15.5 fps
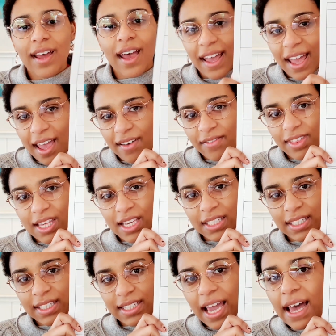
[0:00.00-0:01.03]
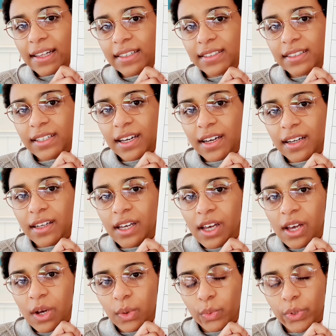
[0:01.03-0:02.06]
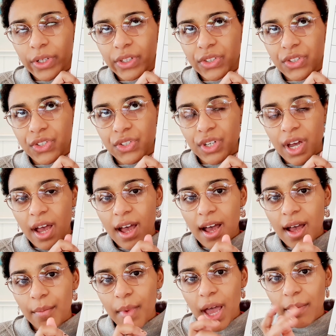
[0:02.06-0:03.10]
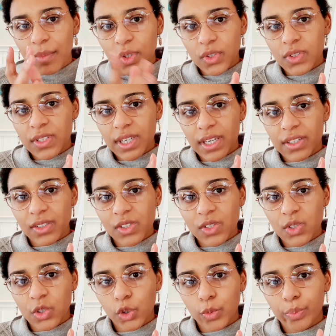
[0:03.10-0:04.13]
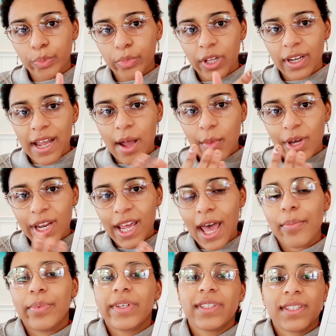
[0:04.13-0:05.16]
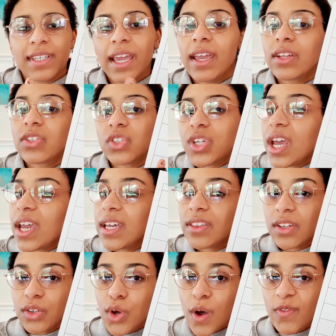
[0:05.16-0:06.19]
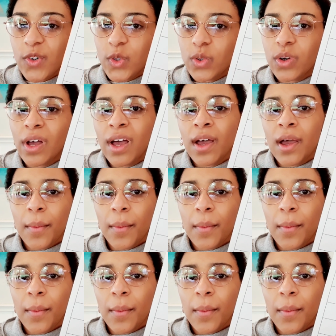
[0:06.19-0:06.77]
I have this calendar, which I'm using to plot out what happens each day in the novel,